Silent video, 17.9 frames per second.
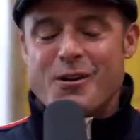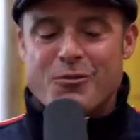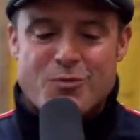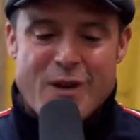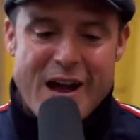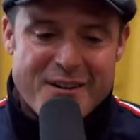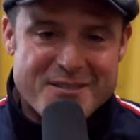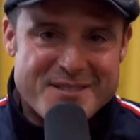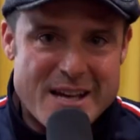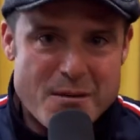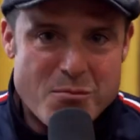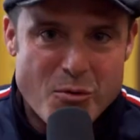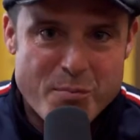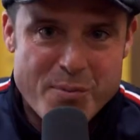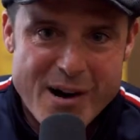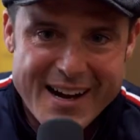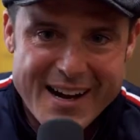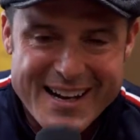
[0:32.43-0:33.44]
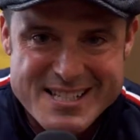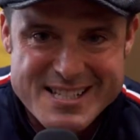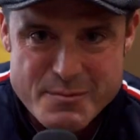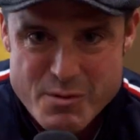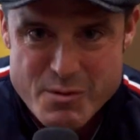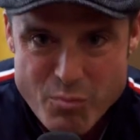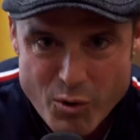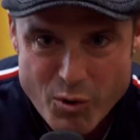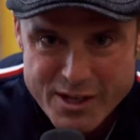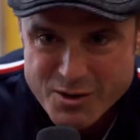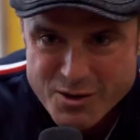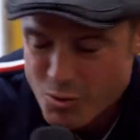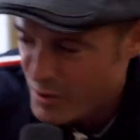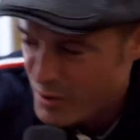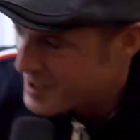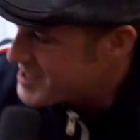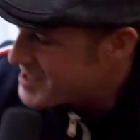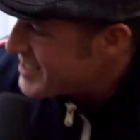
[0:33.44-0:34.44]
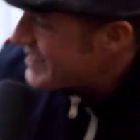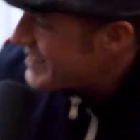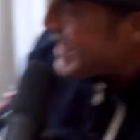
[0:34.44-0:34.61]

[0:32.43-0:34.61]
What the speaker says: Roundtable Podcast. I'm your boy, Cory G.